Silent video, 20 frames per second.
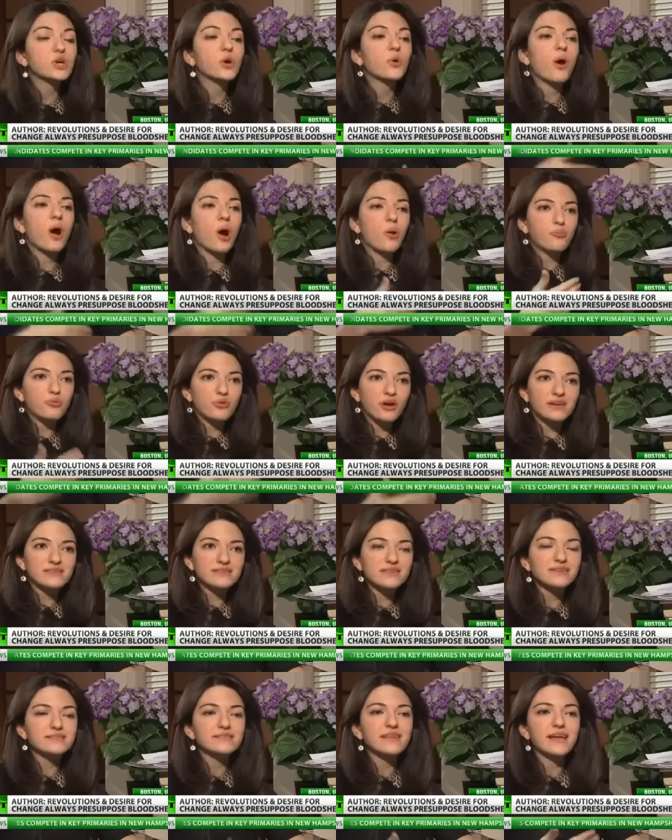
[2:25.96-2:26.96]
So
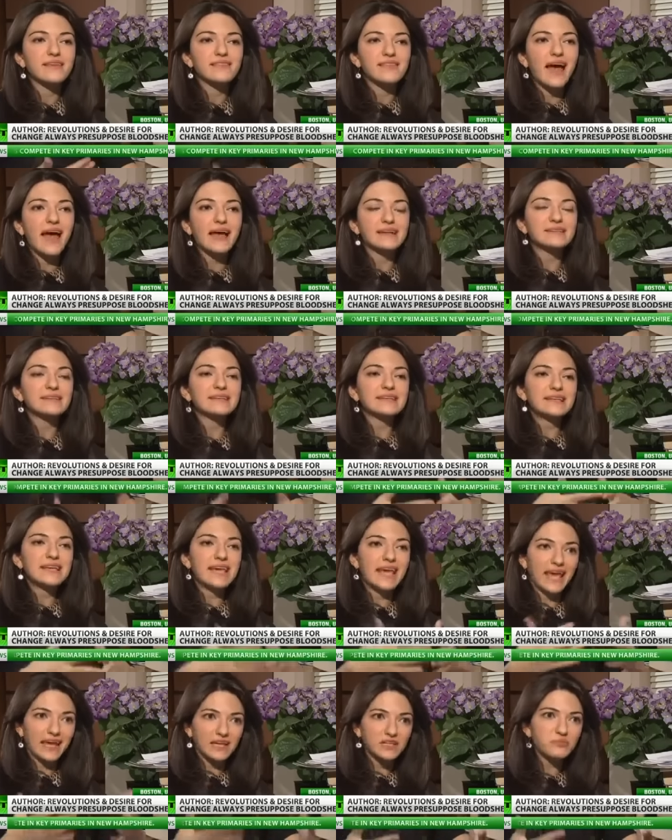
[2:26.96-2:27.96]
uprisings like that
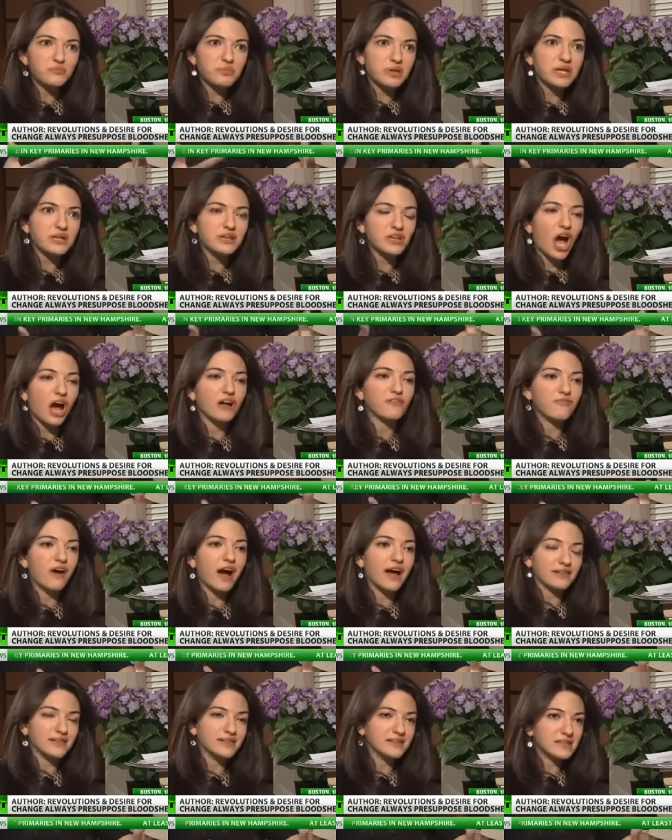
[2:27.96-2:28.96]
can't be
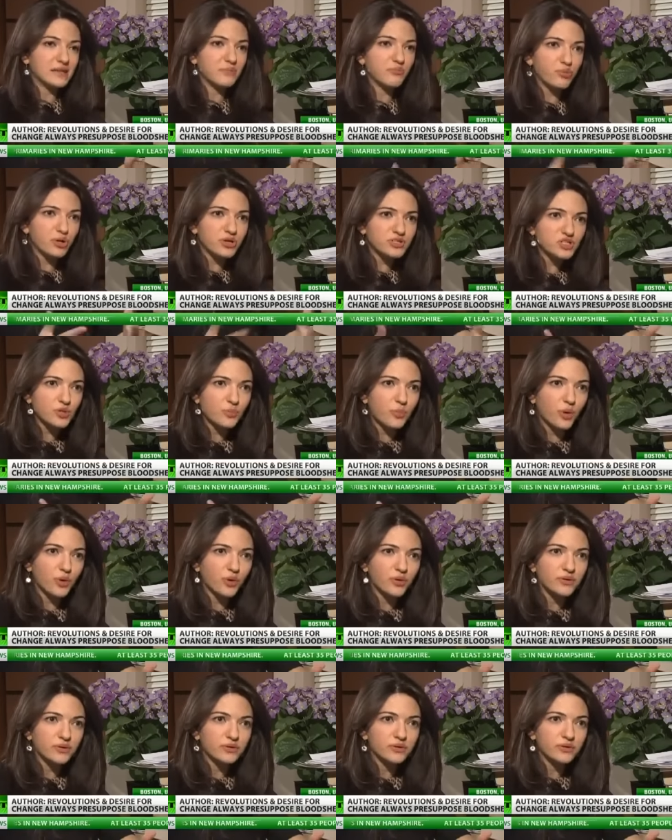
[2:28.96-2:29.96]
nonviolent in
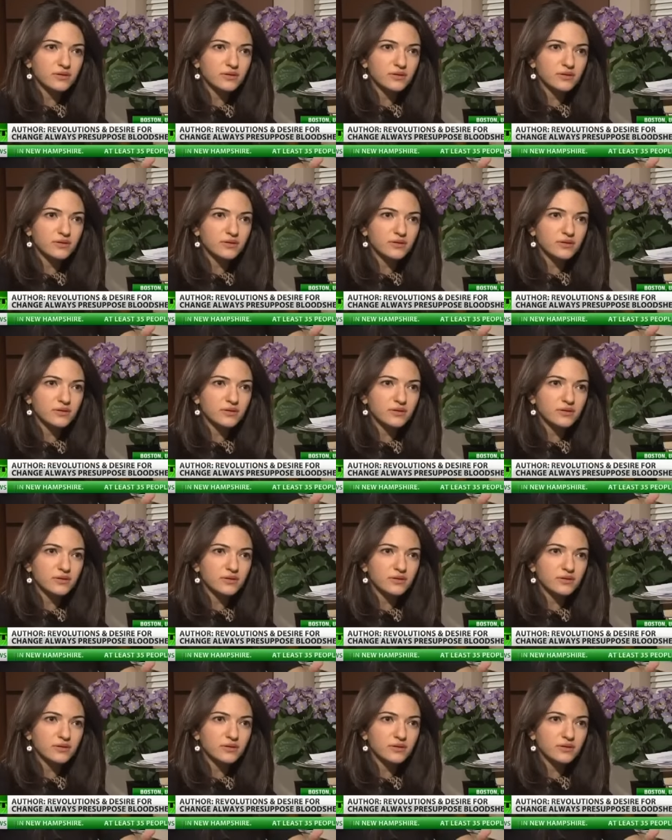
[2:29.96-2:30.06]
principle?